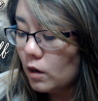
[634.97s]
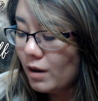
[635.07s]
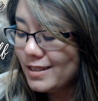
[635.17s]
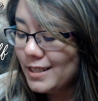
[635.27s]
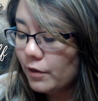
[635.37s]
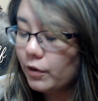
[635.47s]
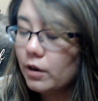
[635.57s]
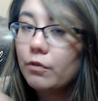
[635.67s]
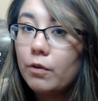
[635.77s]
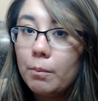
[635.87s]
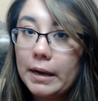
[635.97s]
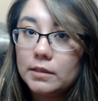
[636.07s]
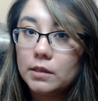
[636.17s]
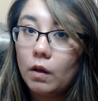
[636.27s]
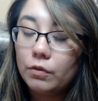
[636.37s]
are different from
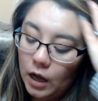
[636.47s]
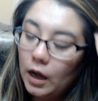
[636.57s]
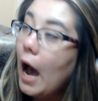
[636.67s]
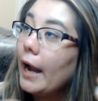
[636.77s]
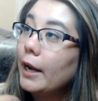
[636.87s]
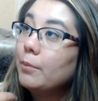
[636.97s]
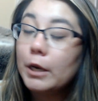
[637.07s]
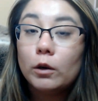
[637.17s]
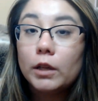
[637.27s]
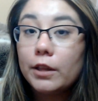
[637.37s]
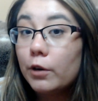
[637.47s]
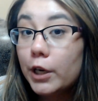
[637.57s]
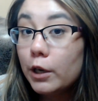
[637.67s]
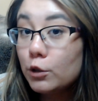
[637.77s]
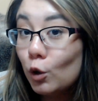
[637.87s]
myself? I am nearly 30
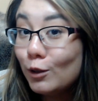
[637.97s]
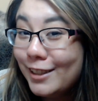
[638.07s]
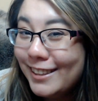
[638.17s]
years old.